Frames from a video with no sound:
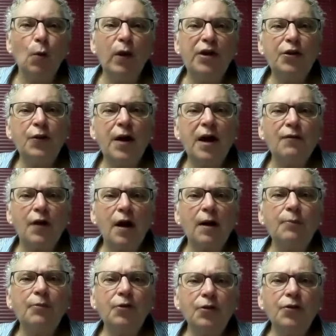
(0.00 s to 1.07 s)
We do have
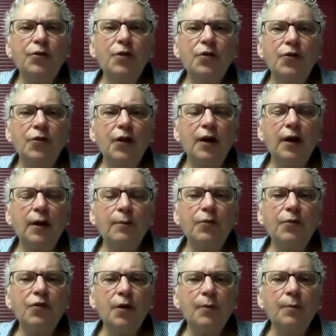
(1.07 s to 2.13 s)
options this
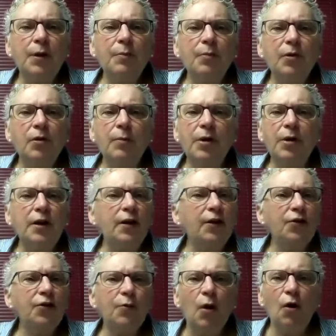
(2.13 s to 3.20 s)
time. Some people are meeting
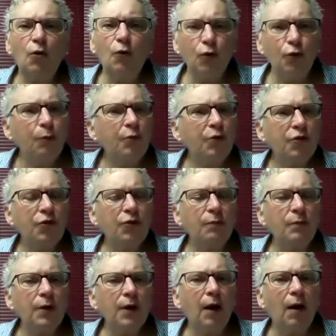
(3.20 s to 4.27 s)
in small groups
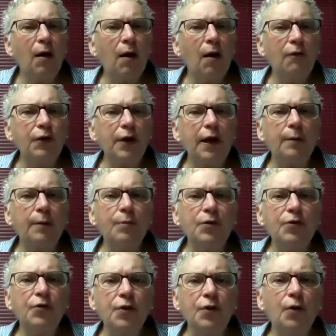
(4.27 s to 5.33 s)
off
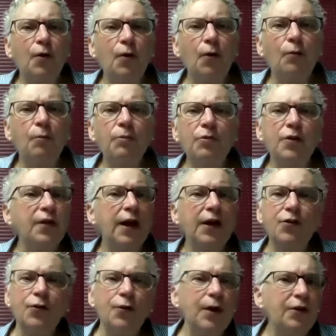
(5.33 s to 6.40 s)
campus in homes, and
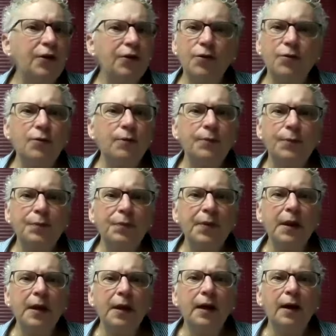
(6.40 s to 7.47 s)
that's great too.
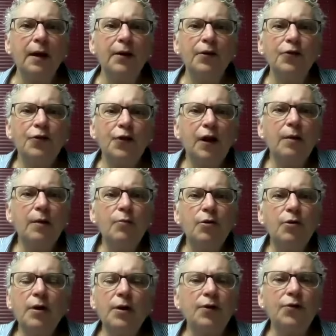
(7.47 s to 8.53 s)
The study
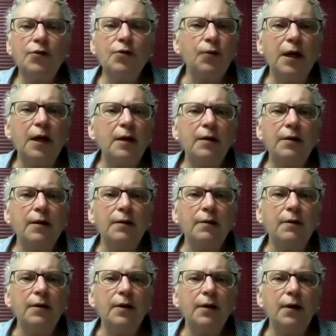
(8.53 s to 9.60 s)
book is great
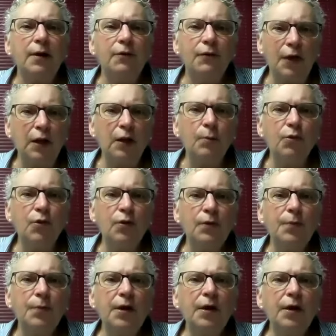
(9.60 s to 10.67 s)
and
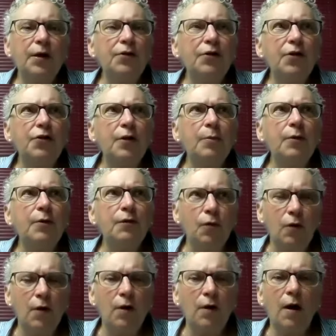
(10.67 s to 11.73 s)
available. As I said
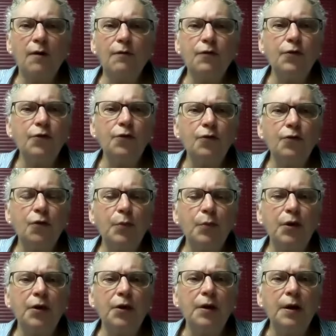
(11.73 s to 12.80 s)
before, our office is
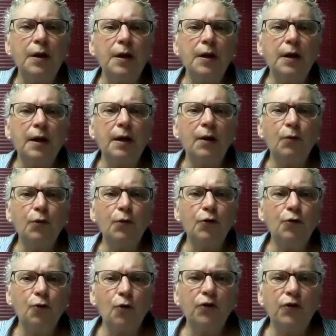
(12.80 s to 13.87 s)
open with
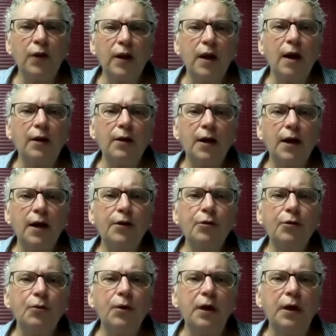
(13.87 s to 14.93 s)
the doors unlocked 9 to
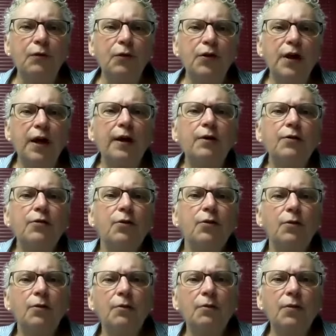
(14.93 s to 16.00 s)
3 every day.
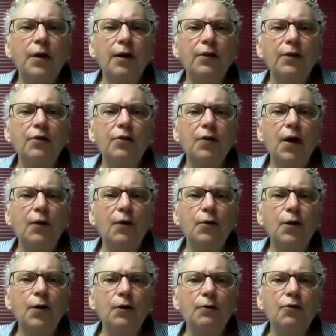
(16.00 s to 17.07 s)
So that's how
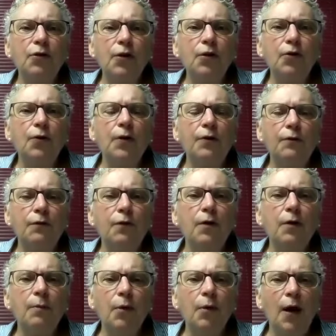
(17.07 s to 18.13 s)
you can secure it
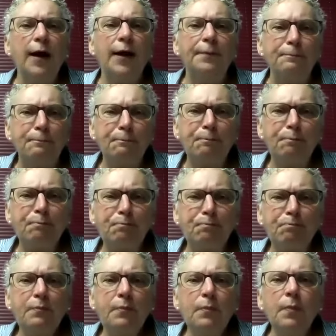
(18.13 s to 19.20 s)
from Brian.
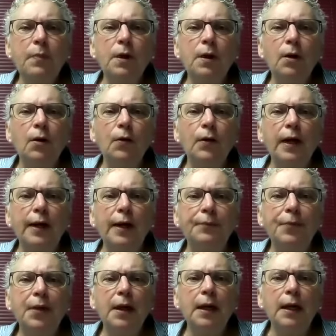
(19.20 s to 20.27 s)
Okay.
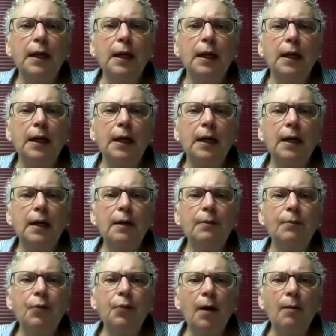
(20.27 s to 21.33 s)

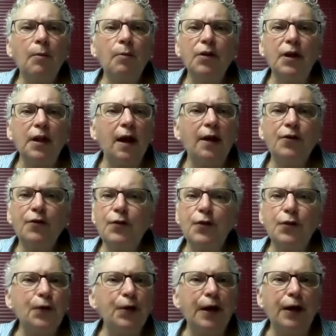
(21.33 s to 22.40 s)
Probably lots of
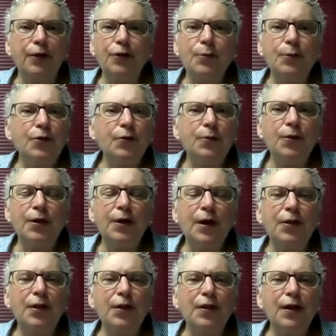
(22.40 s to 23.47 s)
other announcements, but
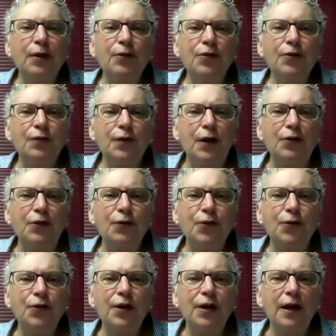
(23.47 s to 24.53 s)
I think that'll suffice
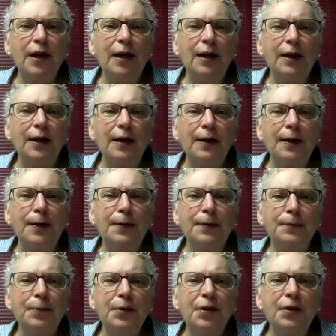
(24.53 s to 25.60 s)
for today.
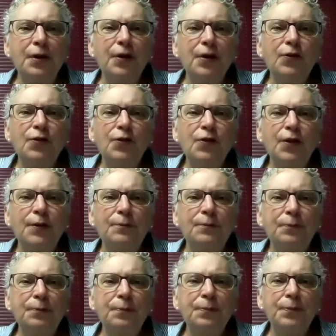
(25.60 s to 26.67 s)
But let's
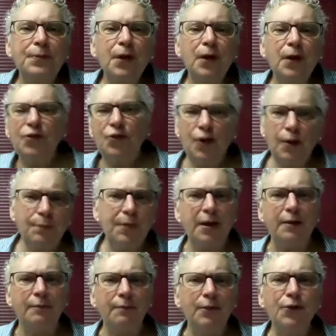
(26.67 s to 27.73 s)
jump
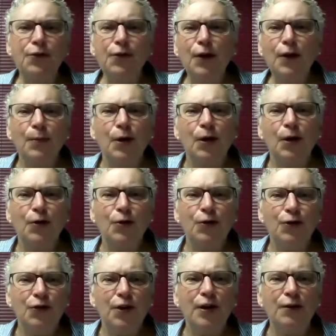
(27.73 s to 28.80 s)
in. Let's talk about our
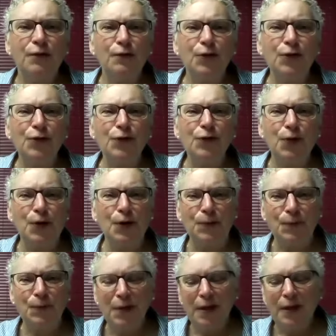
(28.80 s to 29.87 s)
new study for this fall.